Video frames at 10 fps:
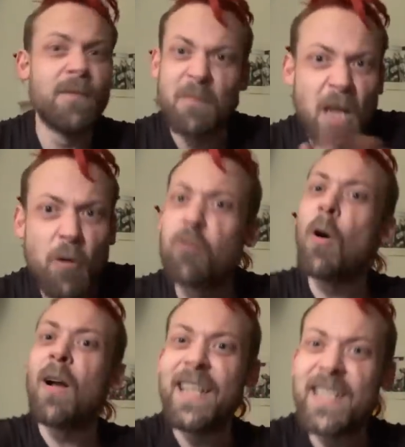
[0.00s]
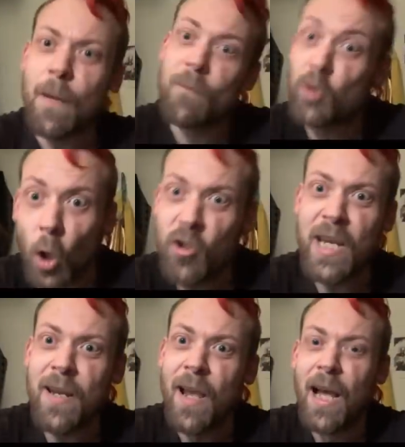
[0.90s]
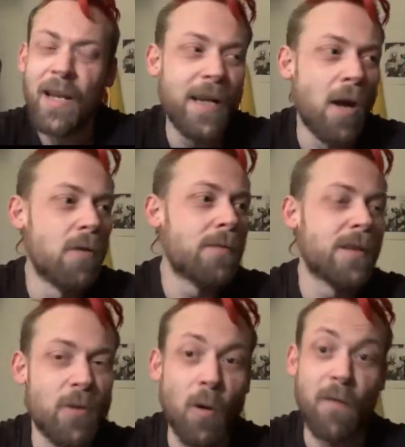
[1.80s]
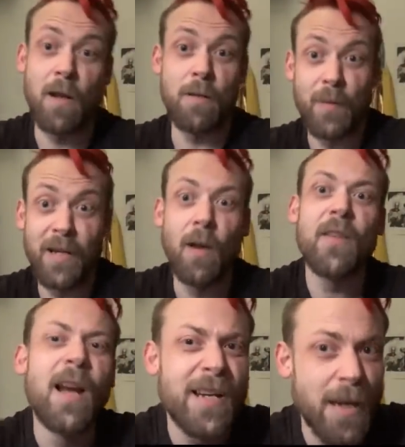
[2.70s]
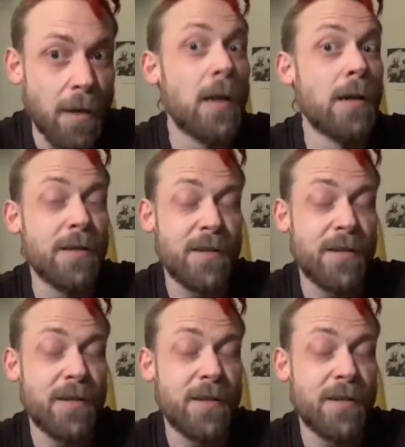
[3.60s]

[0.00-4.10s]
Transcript: you know, in some dodgy, you know, sort of like being on the handicap.